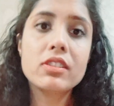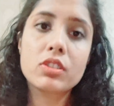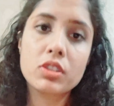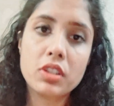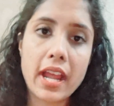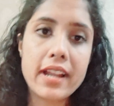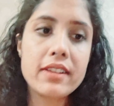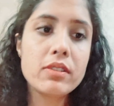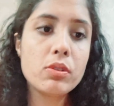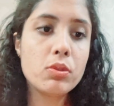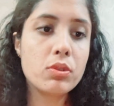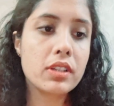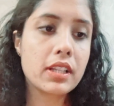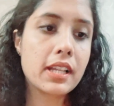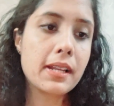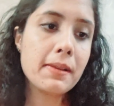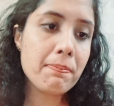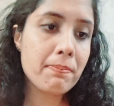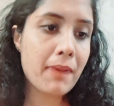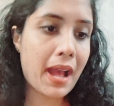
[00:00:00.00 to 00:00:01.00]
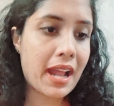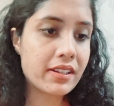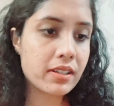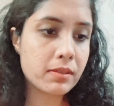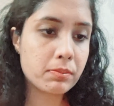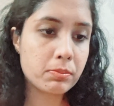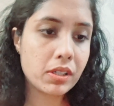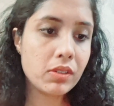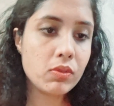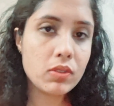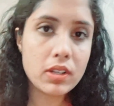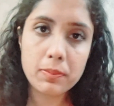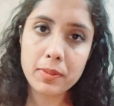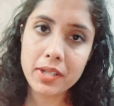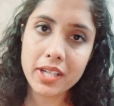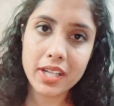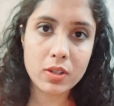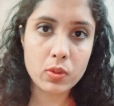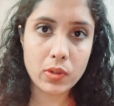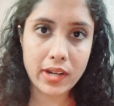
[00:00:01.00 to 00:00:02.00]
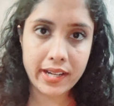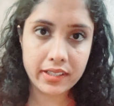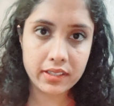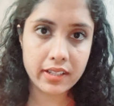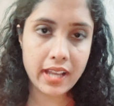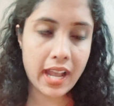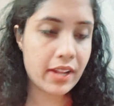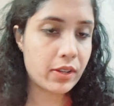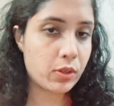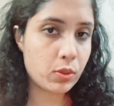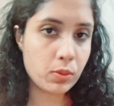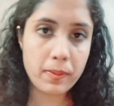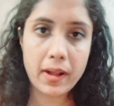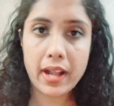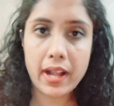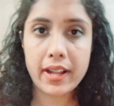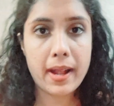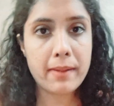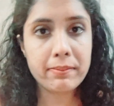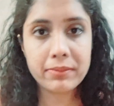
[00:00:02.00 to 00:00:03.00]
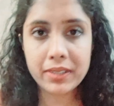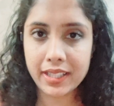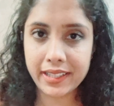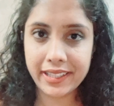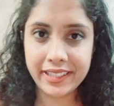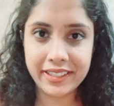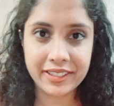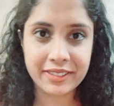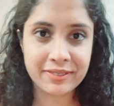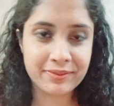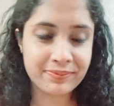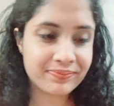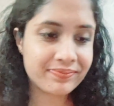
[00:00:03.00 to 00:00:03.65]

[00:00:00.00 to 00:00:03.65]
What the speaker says: then only PAN number will be required. I hope I am clear.